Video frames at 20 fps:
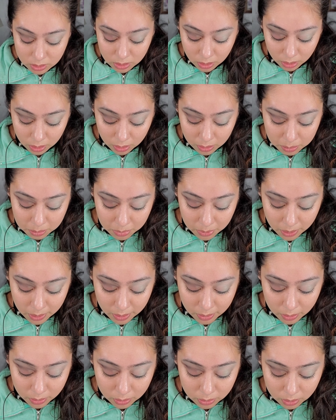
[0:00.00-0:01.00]
Dark
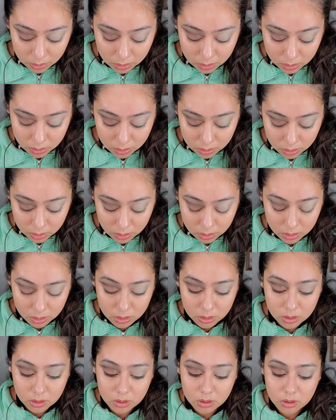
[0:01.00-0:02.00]
brown.
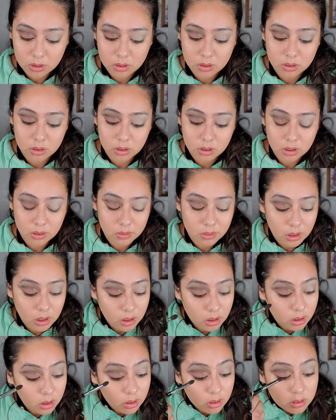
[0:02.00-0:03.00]
Give that
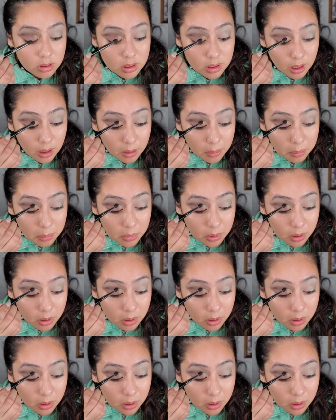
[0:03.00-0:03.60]
a little tap.